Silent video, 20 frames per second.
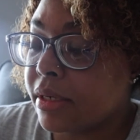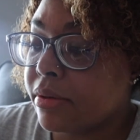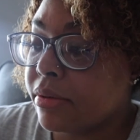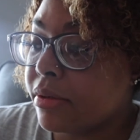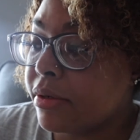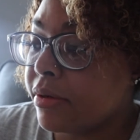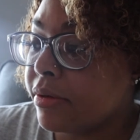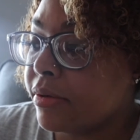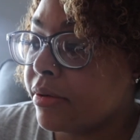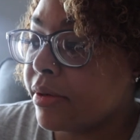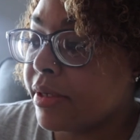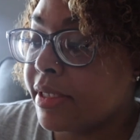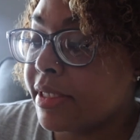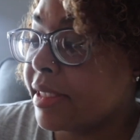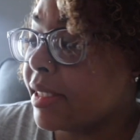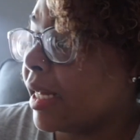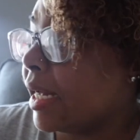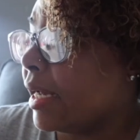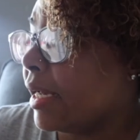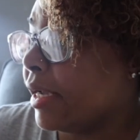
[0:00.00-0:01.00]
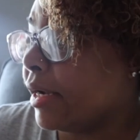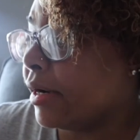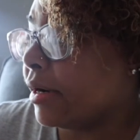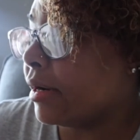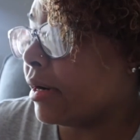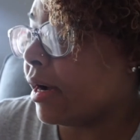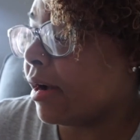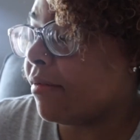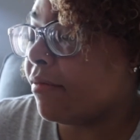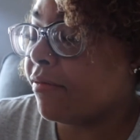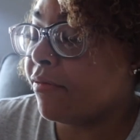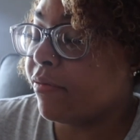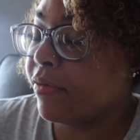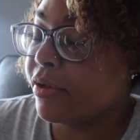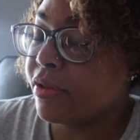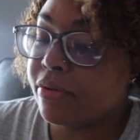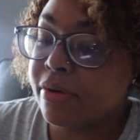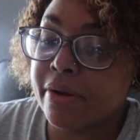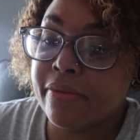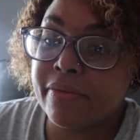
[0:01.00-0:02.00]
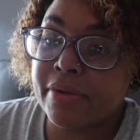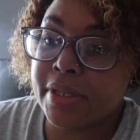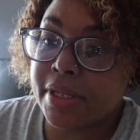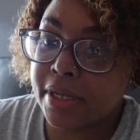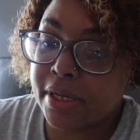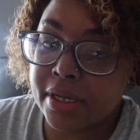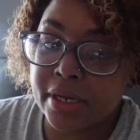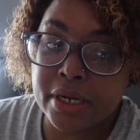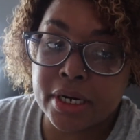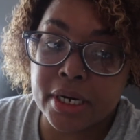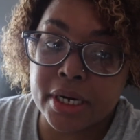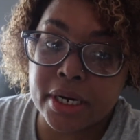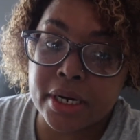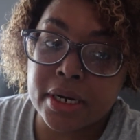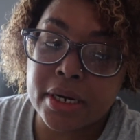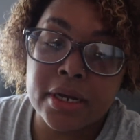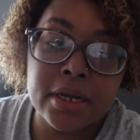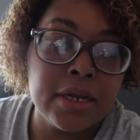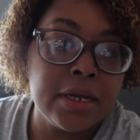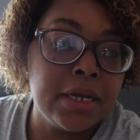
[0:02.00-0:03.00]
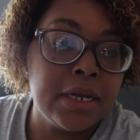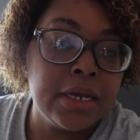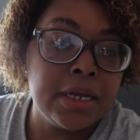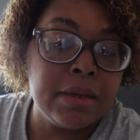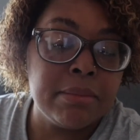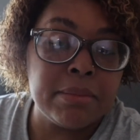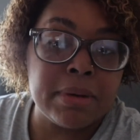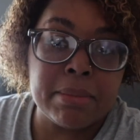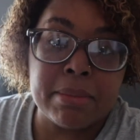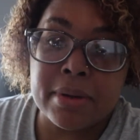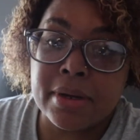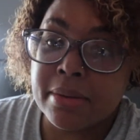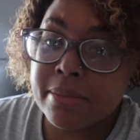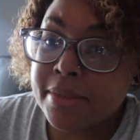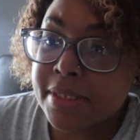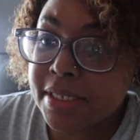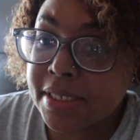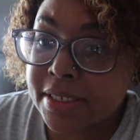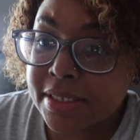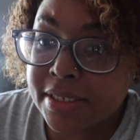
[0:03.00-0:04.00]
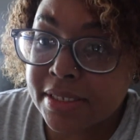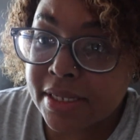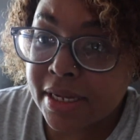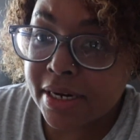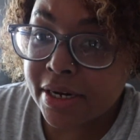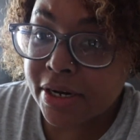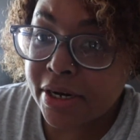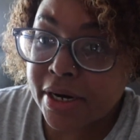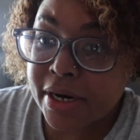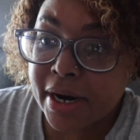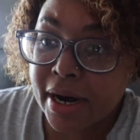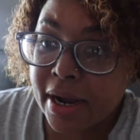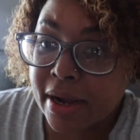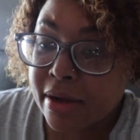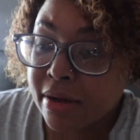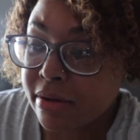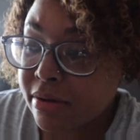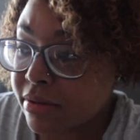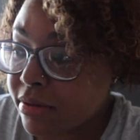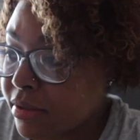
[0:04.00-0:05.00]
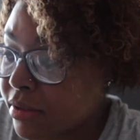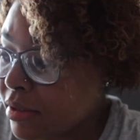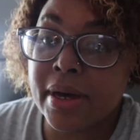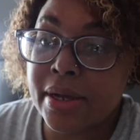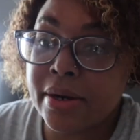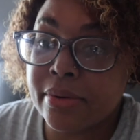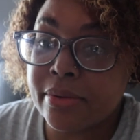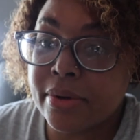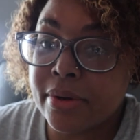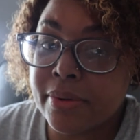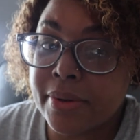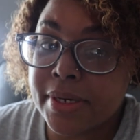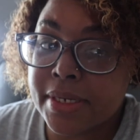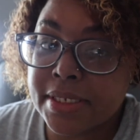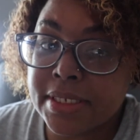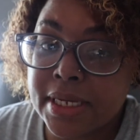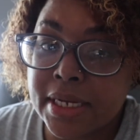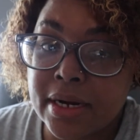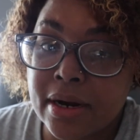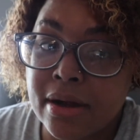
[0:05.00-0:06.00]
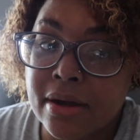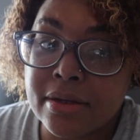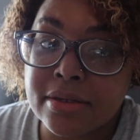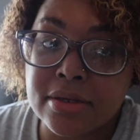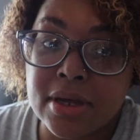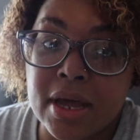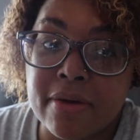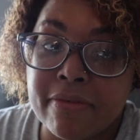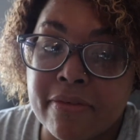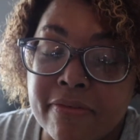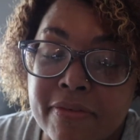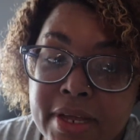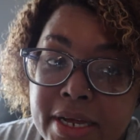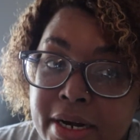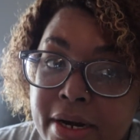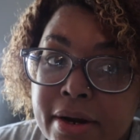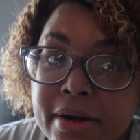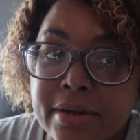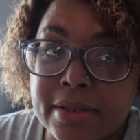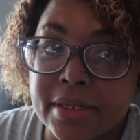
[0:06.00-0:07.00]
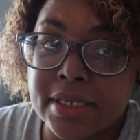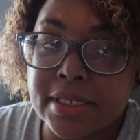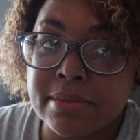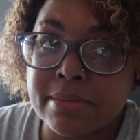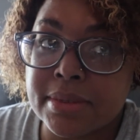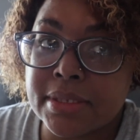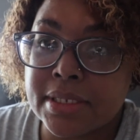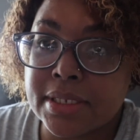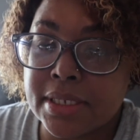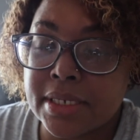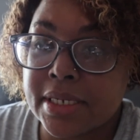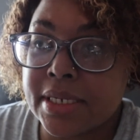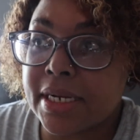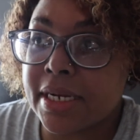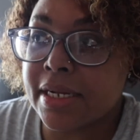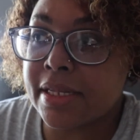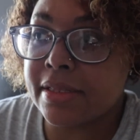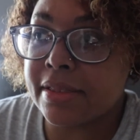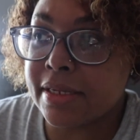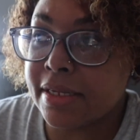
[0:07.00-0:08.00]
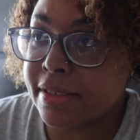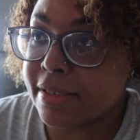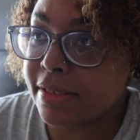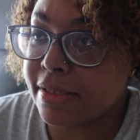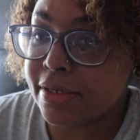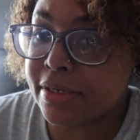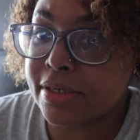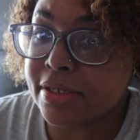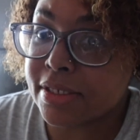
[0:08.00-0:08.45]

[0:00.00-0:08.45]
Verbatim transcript: don't know. It's not here. I went through everything here. My mom says it's not at her house. I don't know where it's at. I also have a flat iron that's missing, and I think that they're